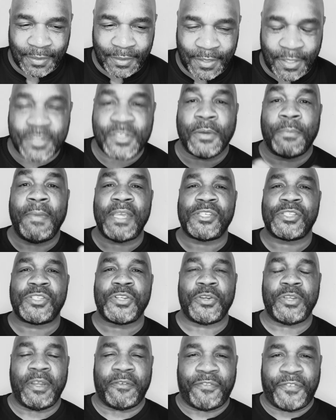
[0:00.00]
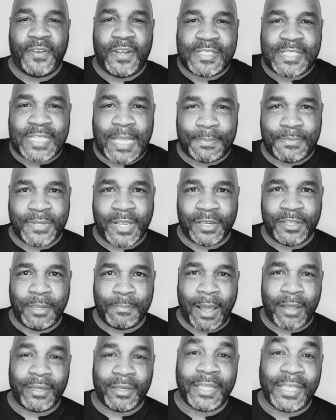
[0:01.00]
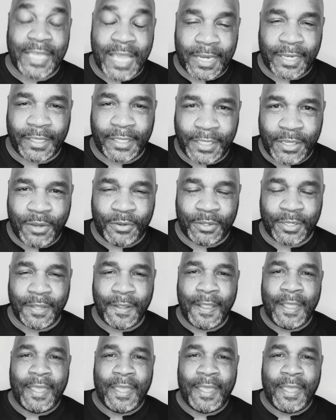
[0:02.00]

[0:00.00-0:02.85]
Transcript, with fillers: So make sure your friends stop telling you about Leon and Leona.